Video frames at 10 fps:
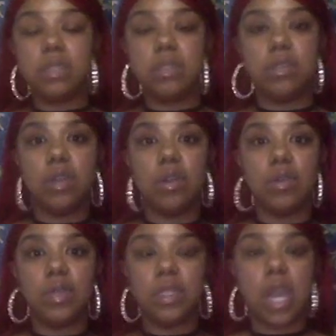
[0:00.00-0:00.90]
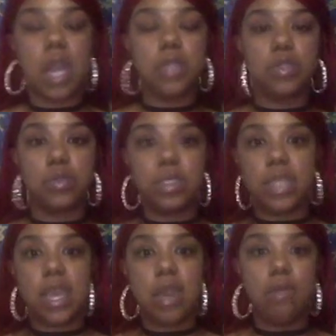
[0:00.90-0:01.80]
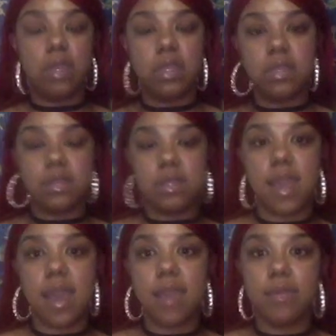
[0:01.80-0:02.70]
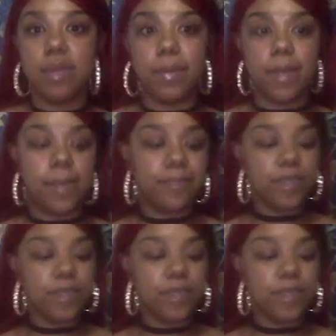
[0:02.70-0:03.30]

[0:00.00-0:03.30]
you know contoured down and this and that and blah blah.